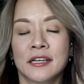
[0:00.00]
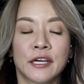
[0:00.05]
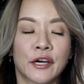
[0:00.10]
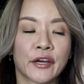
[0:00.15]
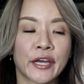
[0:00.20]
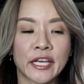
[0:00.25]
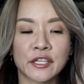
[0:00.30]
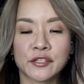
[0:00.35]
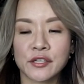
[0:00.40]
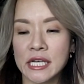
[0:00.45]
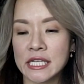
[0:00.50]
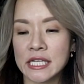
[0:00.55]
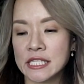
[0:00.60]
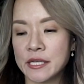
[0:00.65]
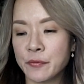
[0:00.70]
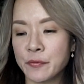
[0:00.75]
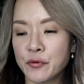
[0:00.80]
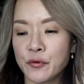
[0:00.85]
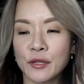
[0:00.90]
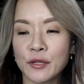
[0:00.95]
Okay, so I
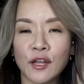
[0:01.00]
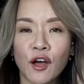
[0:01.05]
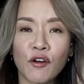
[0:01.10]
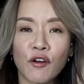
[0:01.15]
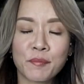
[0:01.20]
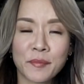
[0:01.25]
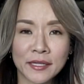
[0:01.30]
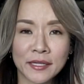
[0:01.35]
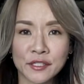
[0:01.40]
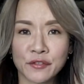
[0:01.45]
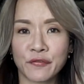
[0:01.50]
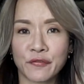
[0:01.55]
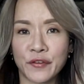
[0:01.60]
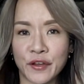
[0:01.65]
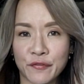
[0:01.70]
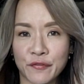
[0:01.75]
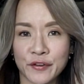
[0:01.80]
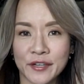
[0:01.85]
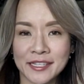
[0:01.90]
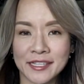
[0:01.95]
skipped through a lot of months of
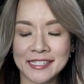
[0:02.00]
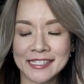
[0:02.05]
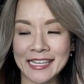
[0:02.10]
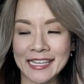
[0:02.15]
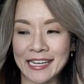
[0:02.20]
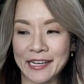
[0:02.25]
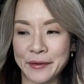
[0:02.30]
favorites.